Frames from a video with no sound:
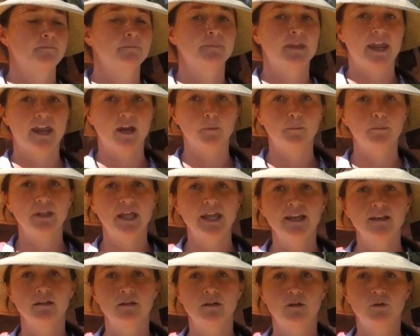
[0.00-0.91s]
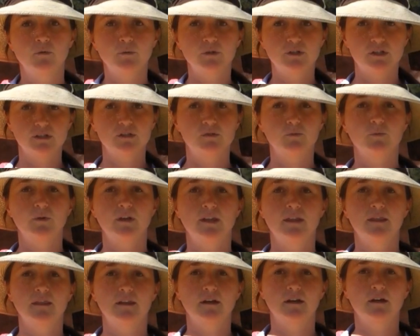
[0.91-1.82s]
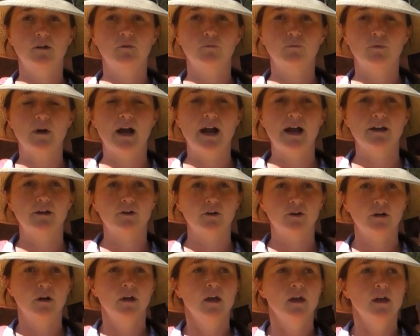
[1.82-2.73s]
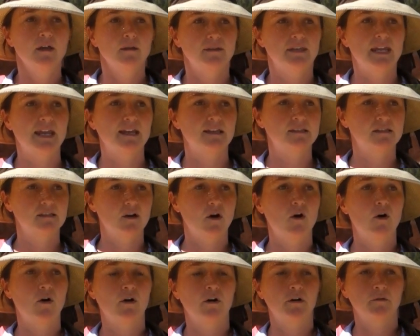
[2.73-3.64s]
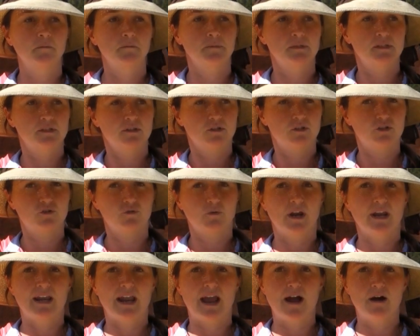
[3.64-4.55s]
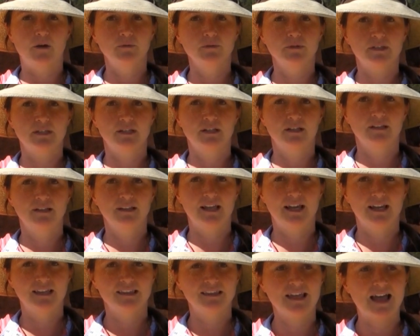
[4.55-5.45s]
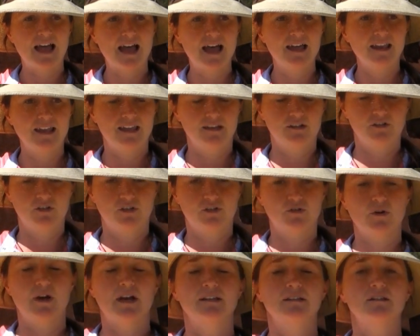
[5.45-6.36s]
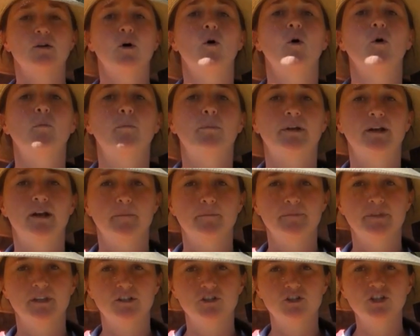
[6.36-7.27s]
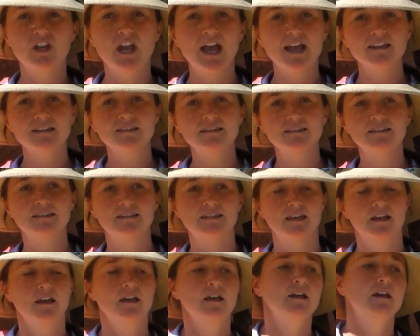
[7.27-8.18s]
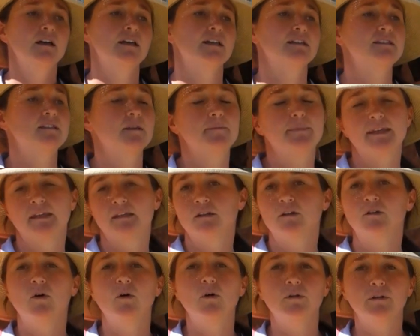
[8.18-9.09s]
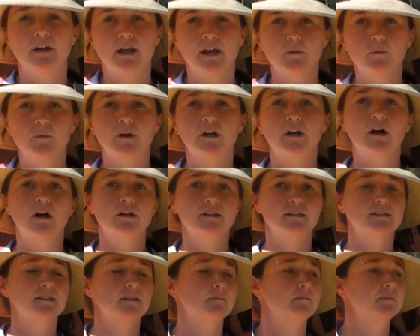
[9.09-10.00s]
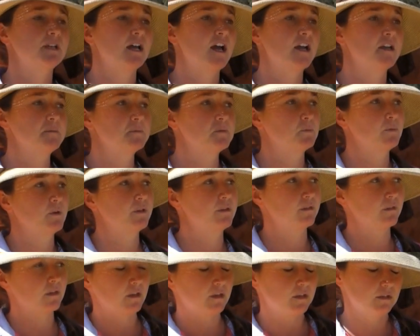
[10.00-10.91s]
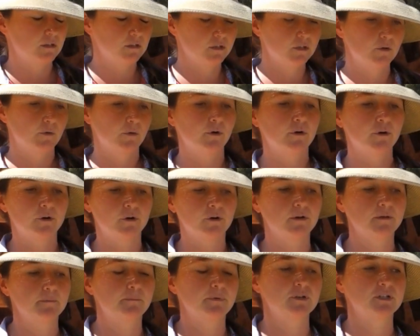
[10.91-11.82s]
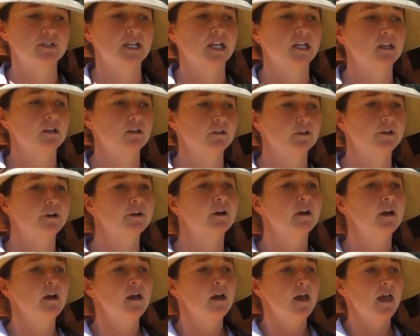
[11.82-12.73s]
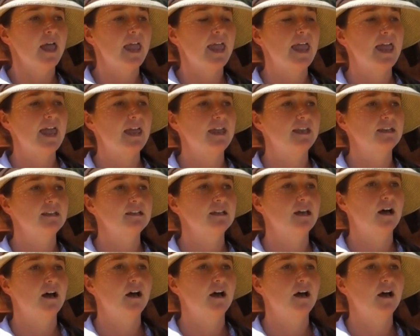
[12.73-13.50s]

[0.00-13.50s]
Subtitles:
airplane, which is when the rider takes the arms straight out like that and just tries to open up the chest. That's something Nicole and I work on sometimes with, her in particular. And